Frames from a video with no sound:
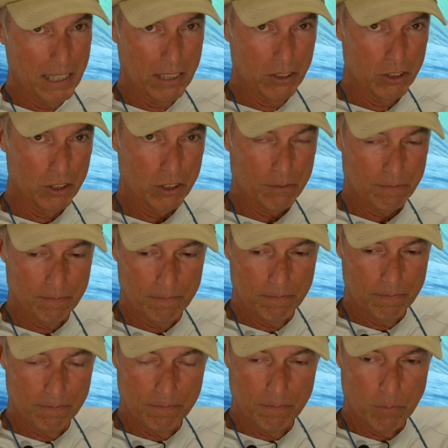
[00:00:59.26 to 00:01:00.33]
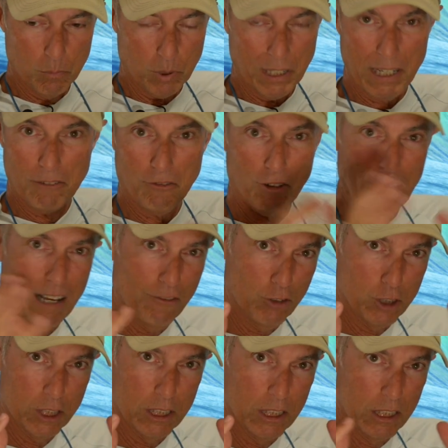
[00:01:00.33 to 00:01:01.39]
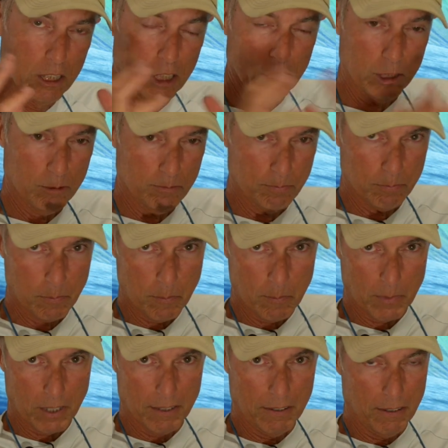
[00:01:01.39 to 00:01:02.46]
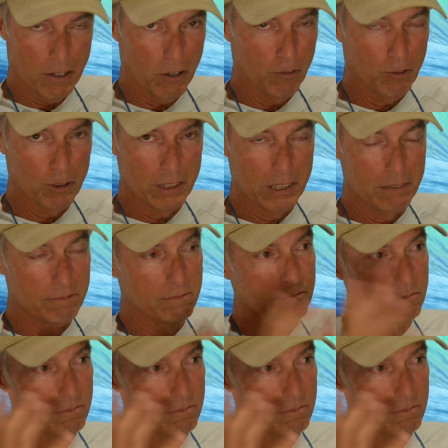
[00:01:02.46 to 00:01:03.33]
English, plain fly fishing English. Hopefully